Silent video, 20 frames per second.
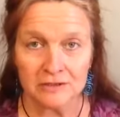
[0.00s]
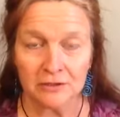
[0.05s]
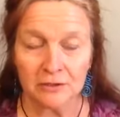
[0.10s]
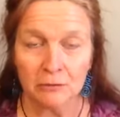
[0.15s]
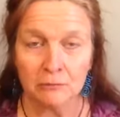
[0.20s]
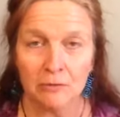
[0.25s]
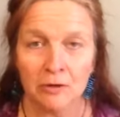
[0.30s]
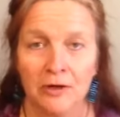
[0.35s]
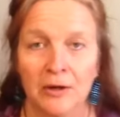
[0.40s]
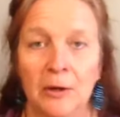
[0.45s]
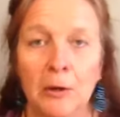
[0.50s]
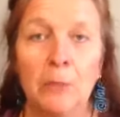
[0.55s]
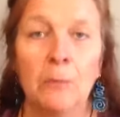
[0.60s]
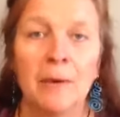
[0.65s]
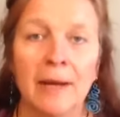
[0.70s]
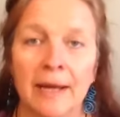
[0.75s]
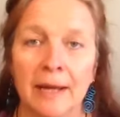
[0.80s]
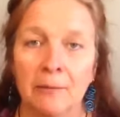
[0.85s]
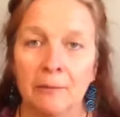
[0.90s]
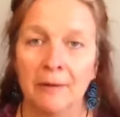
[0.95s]
going to work in a
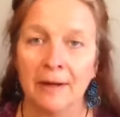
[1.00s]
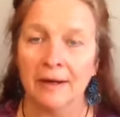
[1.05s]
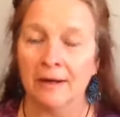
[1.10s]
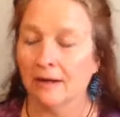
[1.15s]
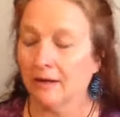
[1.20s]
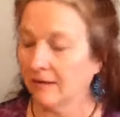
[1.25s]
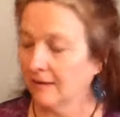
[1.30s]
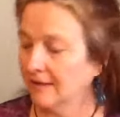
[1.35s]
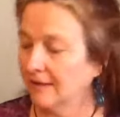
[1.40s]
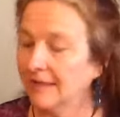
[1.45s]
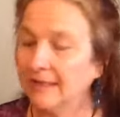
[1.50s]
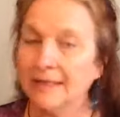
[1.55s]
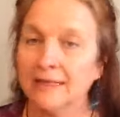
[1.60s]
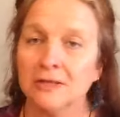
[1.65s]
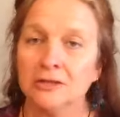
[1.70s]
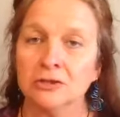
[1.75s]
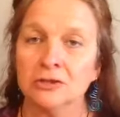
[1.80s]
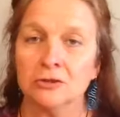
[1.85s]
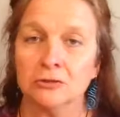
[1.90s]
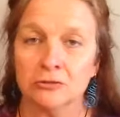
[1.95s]
way where
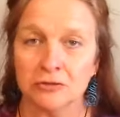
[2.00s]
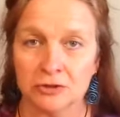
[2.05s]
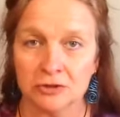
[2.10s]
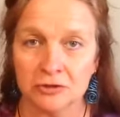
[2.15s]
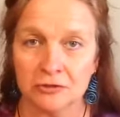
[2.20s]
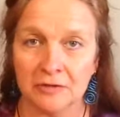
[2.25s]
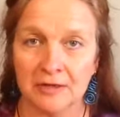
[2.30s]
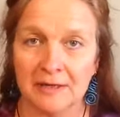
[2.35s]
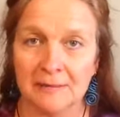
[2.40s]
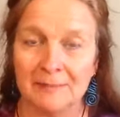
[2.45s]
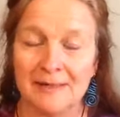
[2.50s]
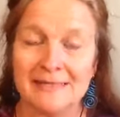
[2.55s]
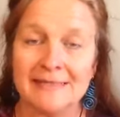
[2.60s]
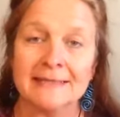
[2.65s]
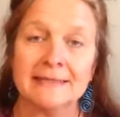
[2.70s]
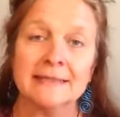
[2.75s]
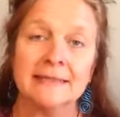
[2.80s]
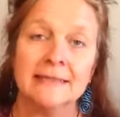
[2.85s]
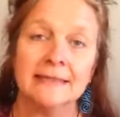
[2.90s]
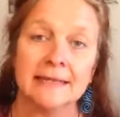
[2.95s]
the shoulder joint
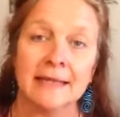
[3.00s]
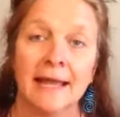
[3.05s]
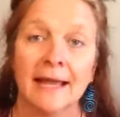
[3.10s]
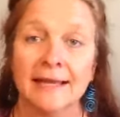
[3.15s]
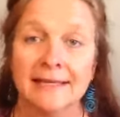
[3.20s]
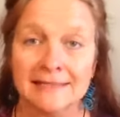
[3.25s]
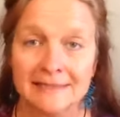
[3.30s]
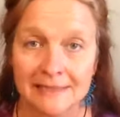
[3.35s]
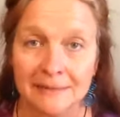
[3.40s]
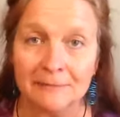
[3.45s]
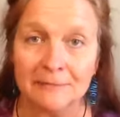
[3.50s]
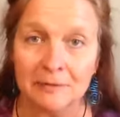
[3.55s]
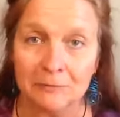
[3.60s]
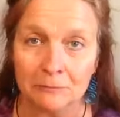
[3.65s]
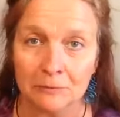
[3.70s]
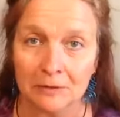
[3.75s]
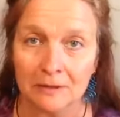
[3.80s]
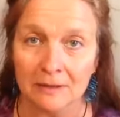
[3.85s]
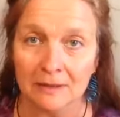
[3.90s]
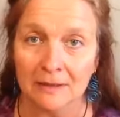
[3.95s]
basically lines up the
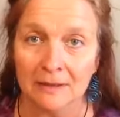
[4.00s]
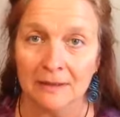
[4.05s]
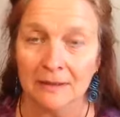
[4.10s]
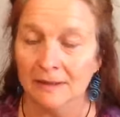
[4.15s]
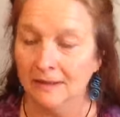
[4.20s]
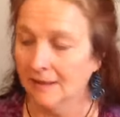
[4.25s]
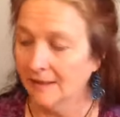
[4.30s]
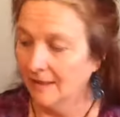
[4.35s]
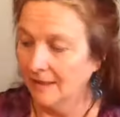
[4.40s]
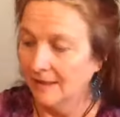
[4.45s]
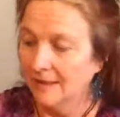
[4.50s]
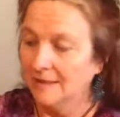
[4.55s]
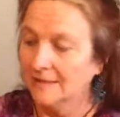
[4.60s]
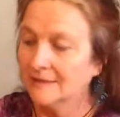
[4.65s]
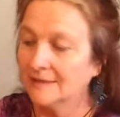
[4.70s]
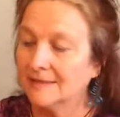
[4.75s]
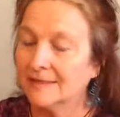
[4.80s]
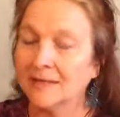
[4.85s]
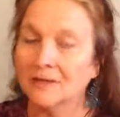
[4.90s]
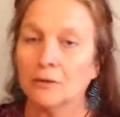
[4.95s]
work
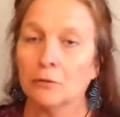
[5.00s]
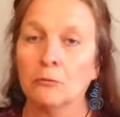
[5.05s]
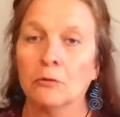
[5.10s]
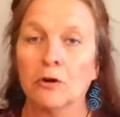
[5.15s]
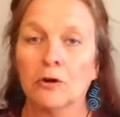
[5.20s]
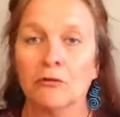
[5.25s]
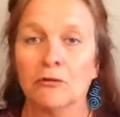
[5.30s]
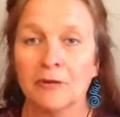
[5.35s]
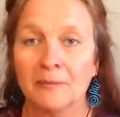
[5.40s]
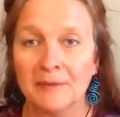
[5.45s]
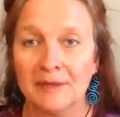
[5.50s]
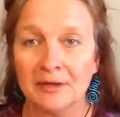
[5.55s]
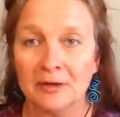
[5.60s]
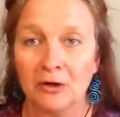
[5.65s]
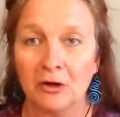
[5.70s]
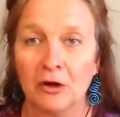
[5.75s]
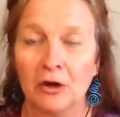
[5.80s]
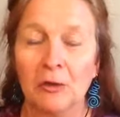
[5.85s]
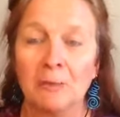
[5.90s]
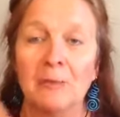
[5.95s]
to send the work from the
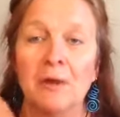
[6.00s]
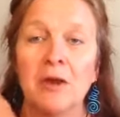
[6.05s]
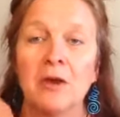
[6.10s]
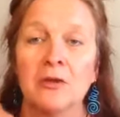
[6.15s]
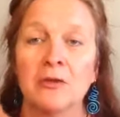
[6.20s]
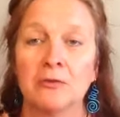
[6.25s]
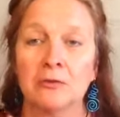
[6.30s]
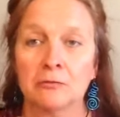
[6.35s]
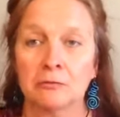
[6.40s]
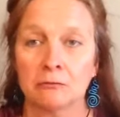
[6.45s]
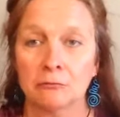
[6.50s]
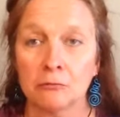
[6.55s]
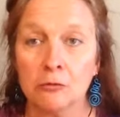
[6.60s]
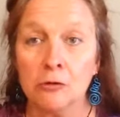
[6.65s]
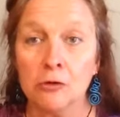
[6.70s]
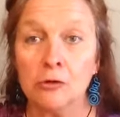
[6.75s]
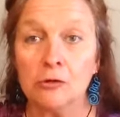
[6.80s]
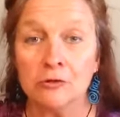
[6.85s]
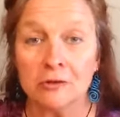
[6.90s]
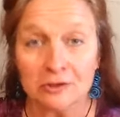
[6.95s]
arm
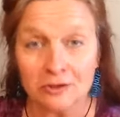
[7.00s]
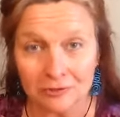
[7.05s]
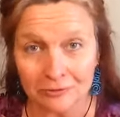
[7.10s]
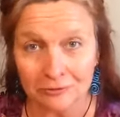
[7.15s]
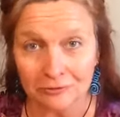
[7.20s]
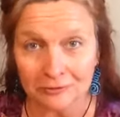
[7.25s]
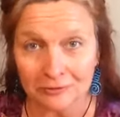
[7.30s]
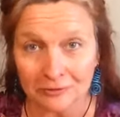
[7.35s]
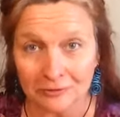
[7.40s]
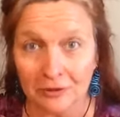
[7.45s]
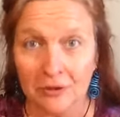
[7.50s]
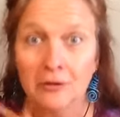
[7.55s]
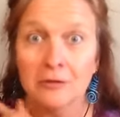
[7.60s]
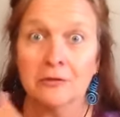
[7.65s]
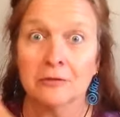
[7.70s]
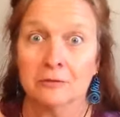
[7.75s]
through the shoulder,